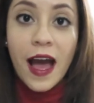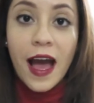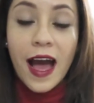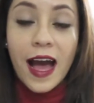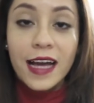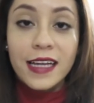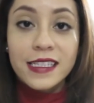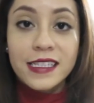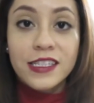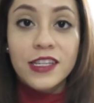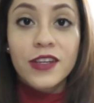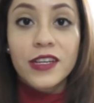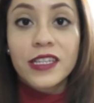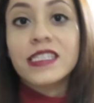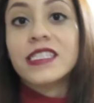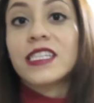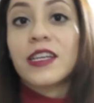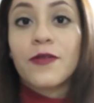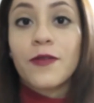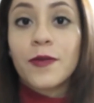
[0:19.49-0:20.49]
as you can
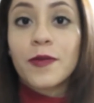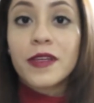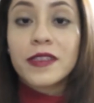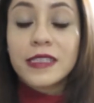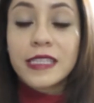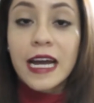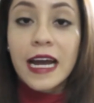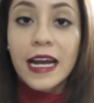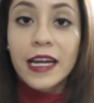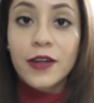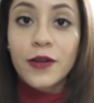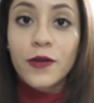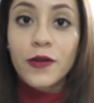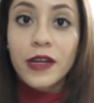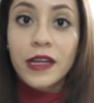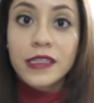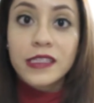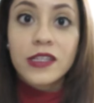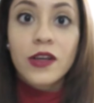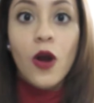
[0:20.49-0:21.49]
see from the title,
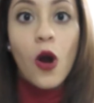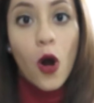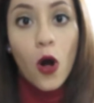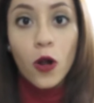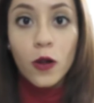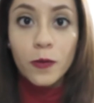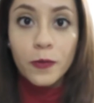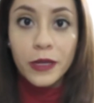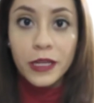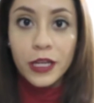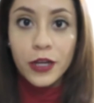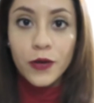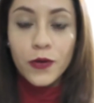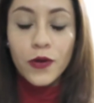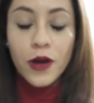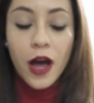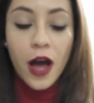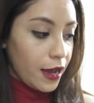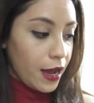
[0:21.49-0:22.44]
it's a haul video.